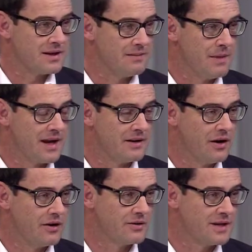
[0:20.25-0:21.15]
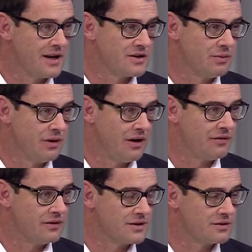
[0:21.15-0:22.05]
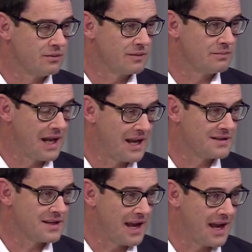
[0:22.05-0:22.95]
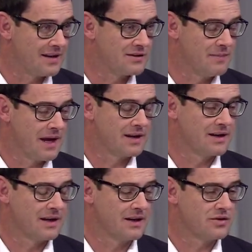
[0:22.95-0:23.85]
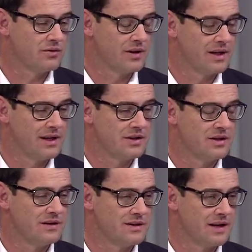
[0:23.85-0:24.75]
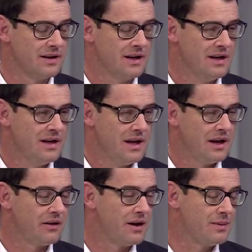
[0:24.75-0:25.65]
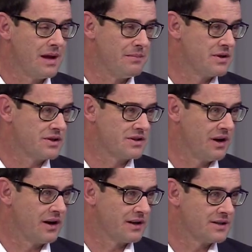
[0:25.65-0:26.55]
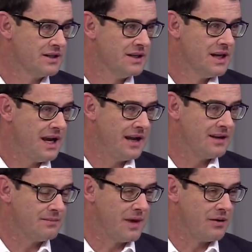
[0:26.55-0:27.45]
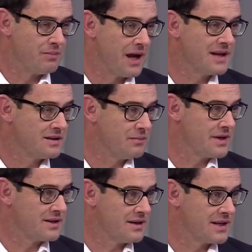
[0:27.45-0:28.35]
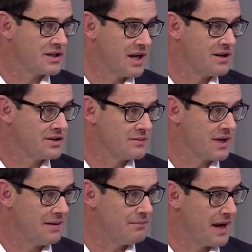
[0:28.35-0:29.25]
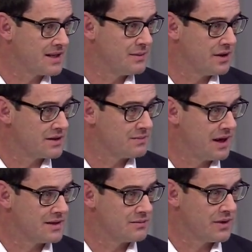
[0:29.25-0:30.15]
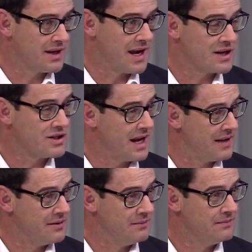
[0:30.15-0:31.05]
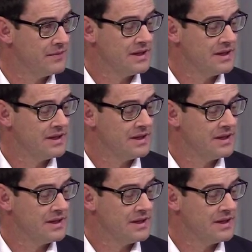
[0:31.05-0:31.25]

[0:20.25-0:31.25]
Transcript: He made no tangible offer as to what plans he had to make sure that he achieves that incredibly ambitious target. And in my reply to the president, I challenged him to unpack some of those plans and whether he actually had them.